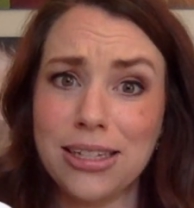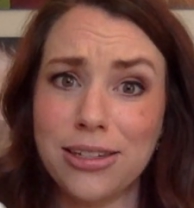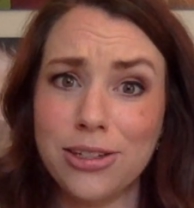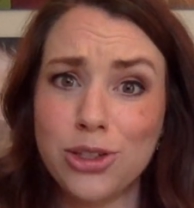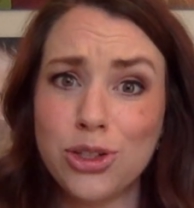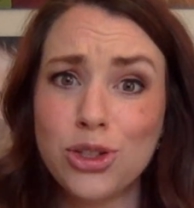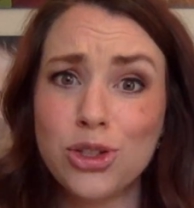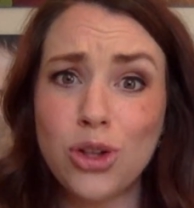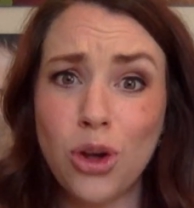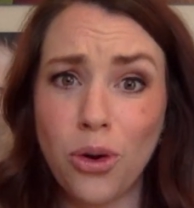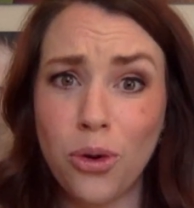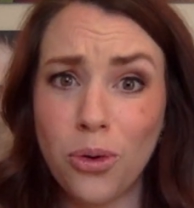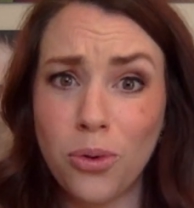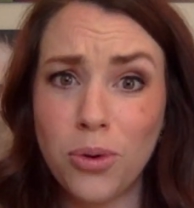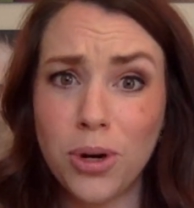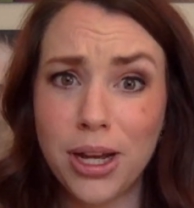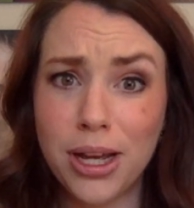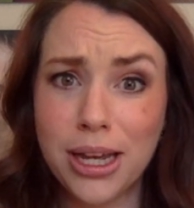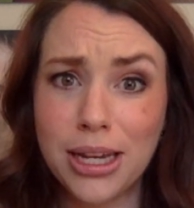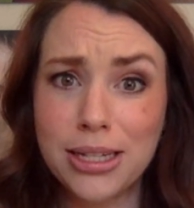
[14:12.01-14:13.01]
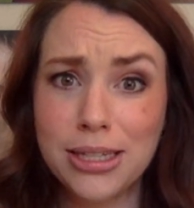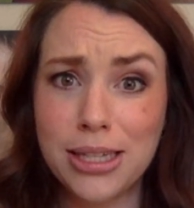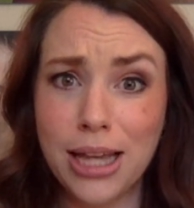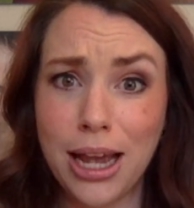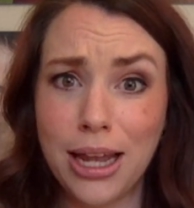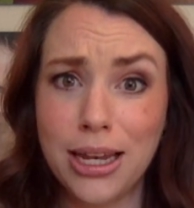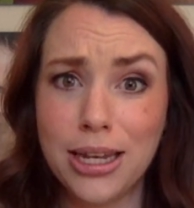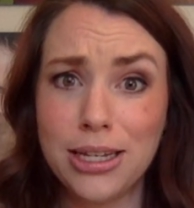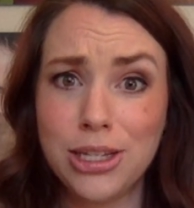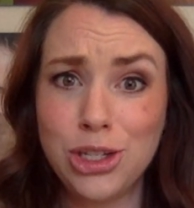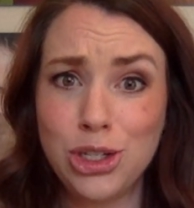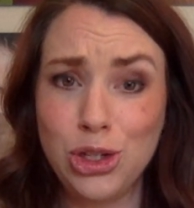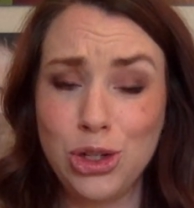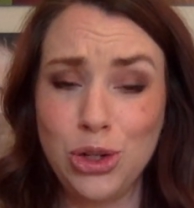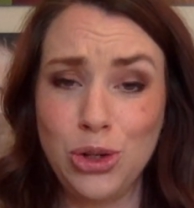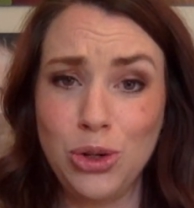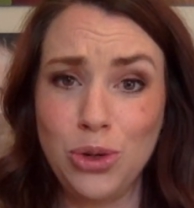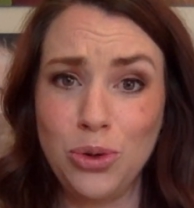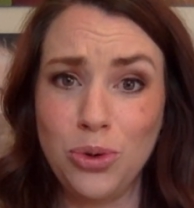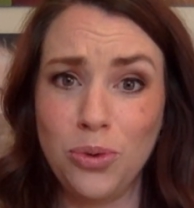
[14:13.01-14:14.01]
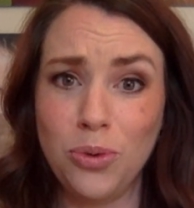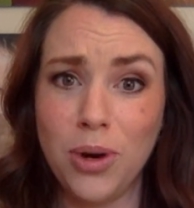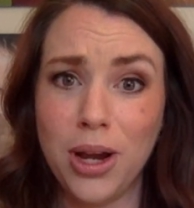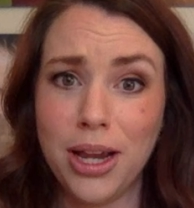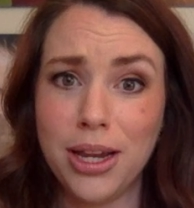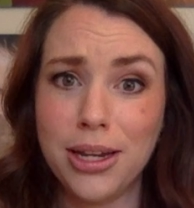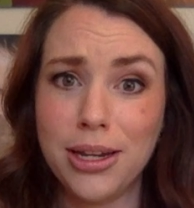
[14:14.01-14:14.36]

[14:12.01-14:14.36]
So excited to